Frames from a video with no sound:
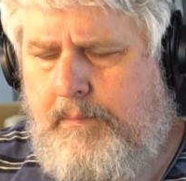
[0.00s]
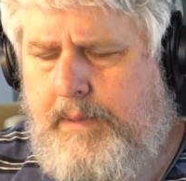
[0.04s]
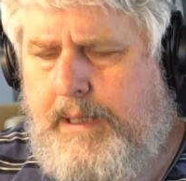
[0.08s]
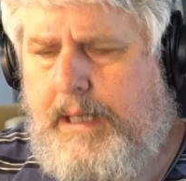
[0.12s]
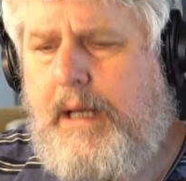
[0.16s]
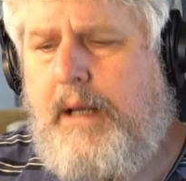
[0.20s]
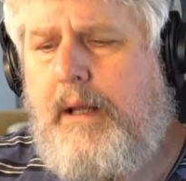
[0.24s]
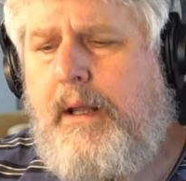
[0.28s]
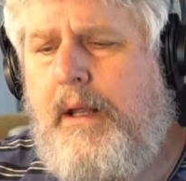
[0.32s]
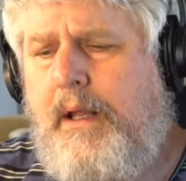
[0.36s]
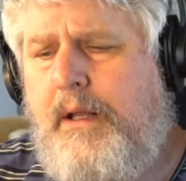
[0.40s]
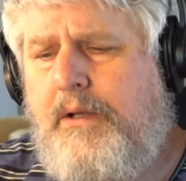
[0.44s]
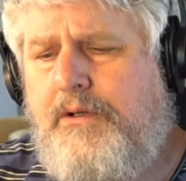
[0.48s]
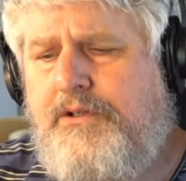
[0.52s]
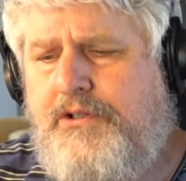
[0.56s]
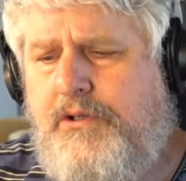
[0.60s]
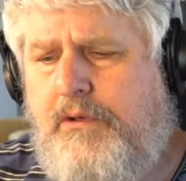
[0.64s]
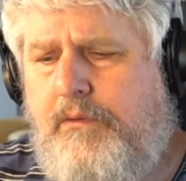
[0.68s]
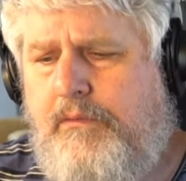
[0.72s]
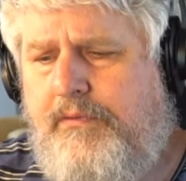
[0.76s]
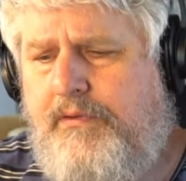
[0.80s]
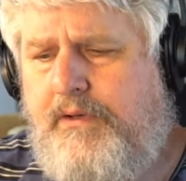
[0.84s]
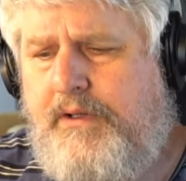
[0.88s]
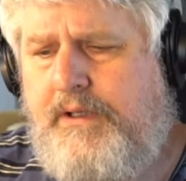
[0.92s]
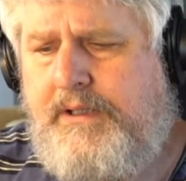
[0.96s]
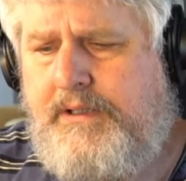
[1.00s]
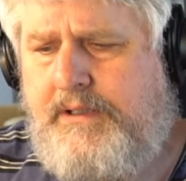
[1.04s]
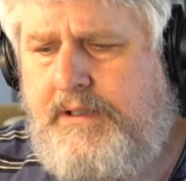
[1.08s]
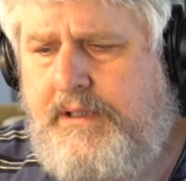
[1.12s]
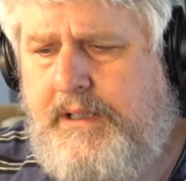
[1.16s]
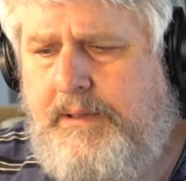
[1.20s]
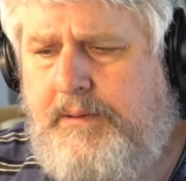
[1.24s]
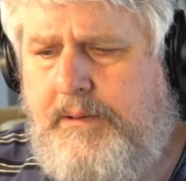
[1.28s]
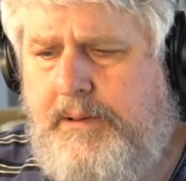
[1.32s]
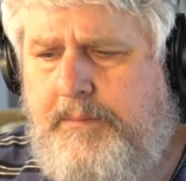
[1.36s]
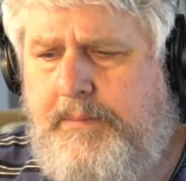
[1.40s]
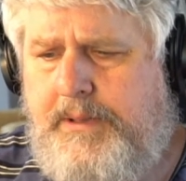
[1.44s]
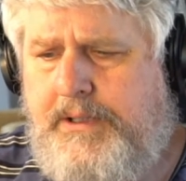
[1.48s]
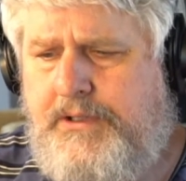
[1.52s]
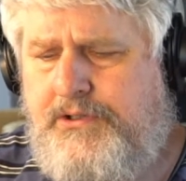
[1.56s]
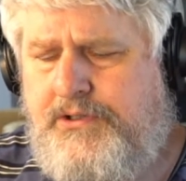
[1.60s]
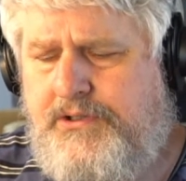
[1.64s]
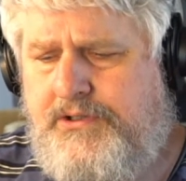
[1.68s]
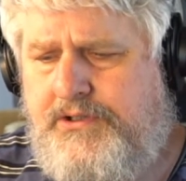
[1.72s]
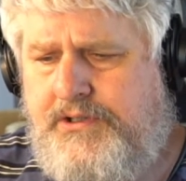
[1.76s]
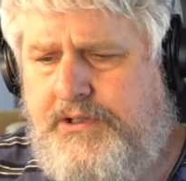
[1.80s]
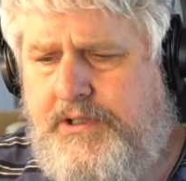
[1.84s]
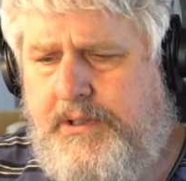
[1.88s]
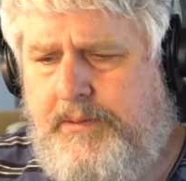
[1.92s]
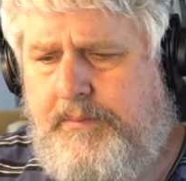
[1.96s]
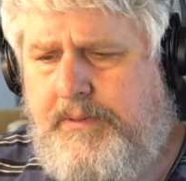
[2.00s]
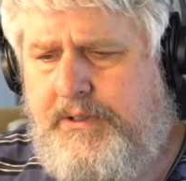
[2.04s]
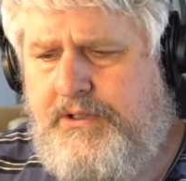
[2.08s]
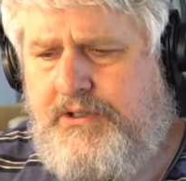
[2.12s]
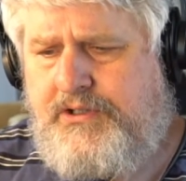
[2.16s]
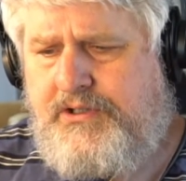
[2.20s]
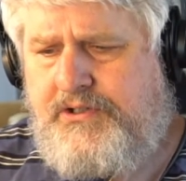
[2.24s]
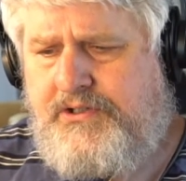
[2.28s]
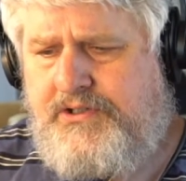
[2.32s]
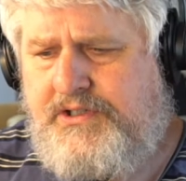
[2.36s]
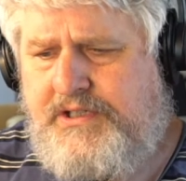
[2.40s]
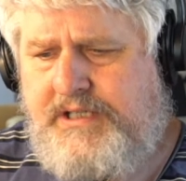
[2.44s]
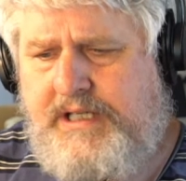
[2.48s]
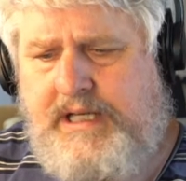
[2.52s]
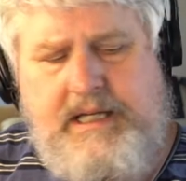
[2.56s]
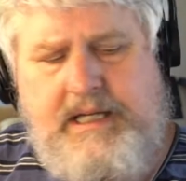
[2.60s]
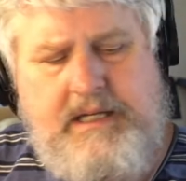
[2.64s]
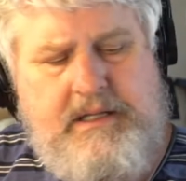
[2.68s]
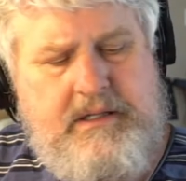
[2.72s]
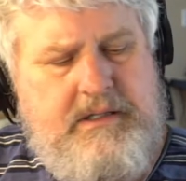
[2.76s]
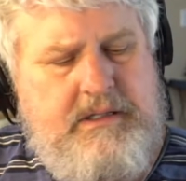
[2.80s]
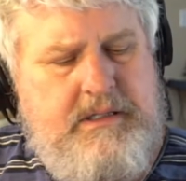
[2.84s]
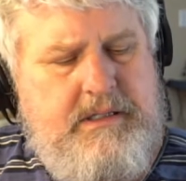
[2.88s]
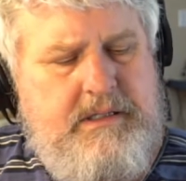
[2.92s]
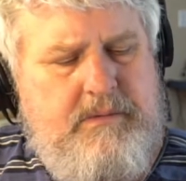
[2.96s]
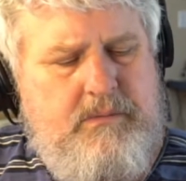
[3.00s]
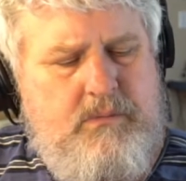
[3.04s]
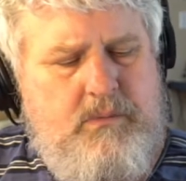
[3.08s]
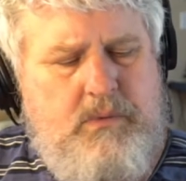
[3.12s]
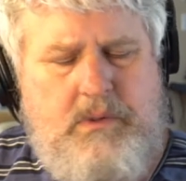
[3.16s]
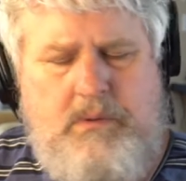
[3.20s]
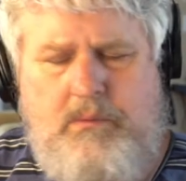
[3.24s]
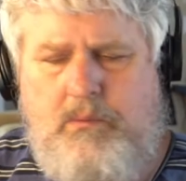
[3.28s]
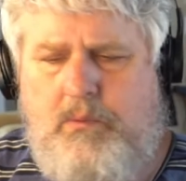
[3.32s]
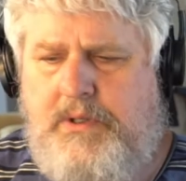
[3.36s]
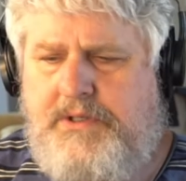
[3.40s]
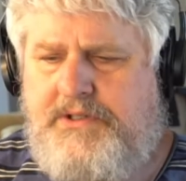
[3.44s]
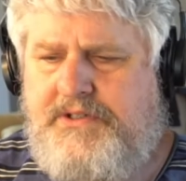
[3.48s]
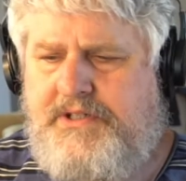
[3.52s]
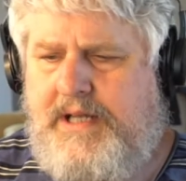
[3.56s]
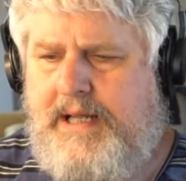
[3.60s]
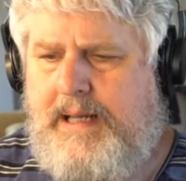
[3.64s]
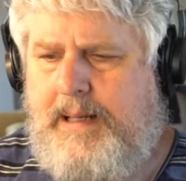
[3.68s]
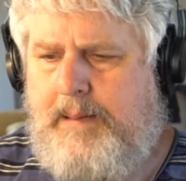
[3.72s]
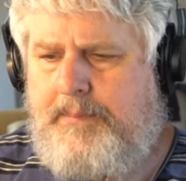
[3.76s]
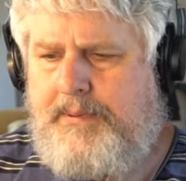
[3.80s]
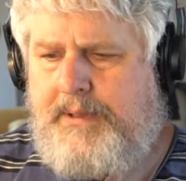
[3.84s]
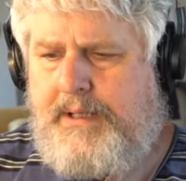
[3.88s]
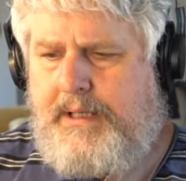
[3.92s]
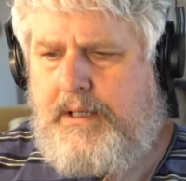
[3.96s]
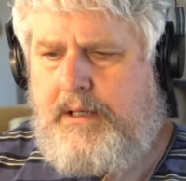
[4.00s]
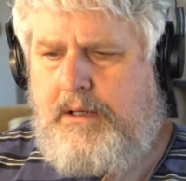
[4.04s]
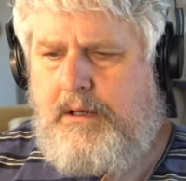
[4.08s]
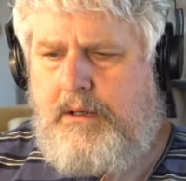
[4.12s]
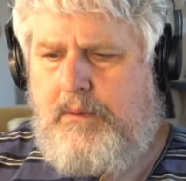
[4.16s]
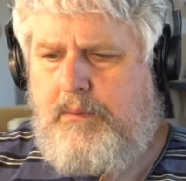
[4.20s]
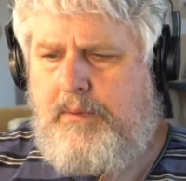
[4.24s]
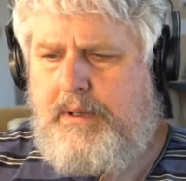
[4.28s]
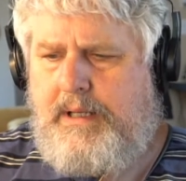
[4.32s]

yeah. So let me just take what's happening here.